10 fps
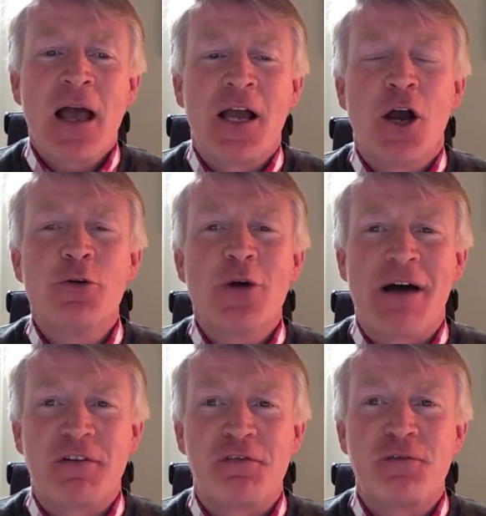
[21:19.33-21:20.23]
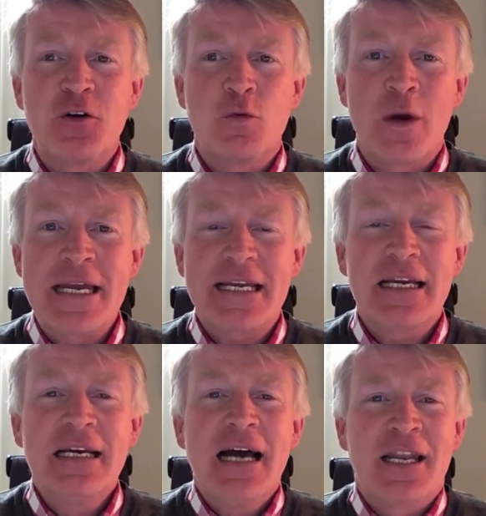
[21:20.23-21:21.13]
I hope you have a fun week
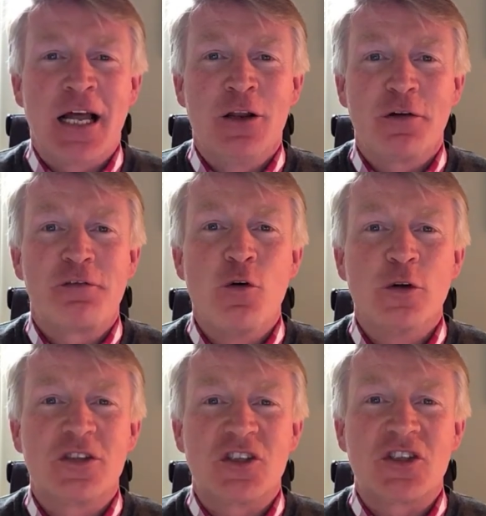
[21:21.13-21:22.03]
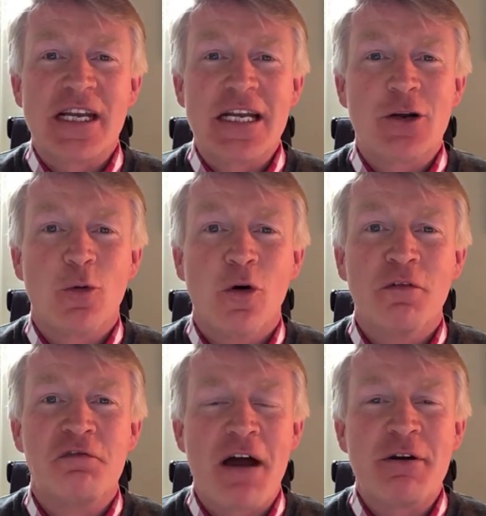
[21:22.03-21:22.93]
and I look forward to seeing you
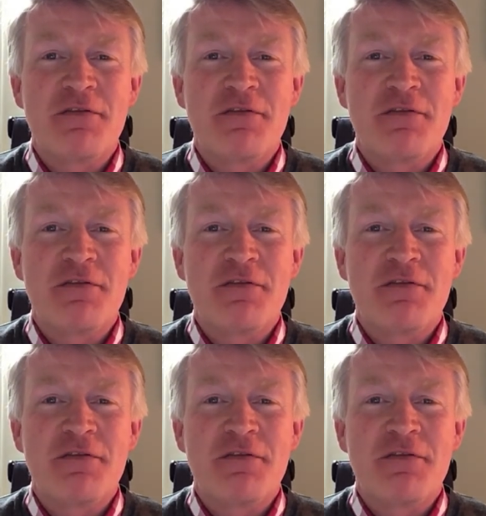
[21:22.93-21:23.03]
all very,